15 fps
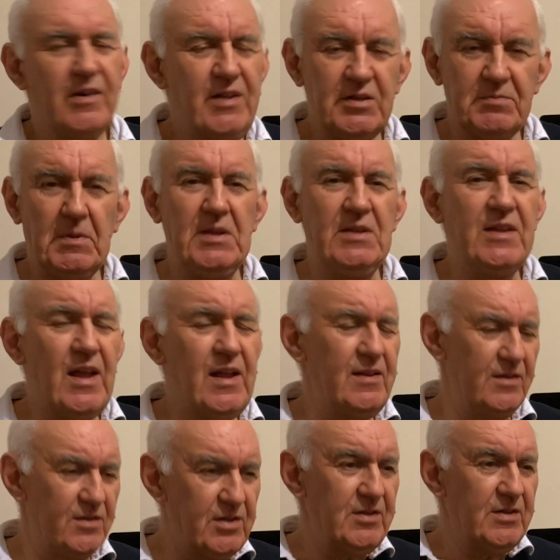that's been done
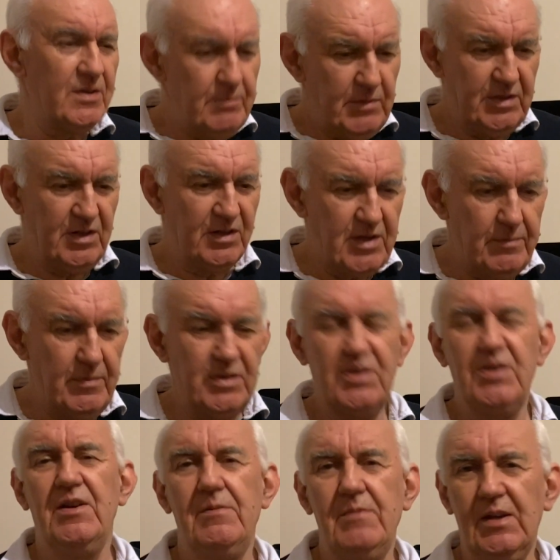time and time and
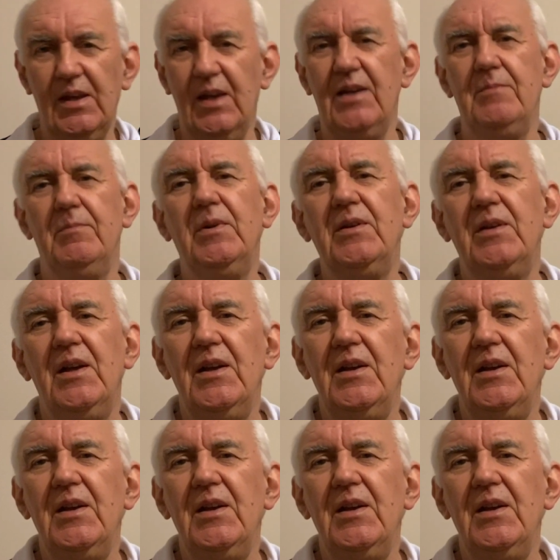time again, but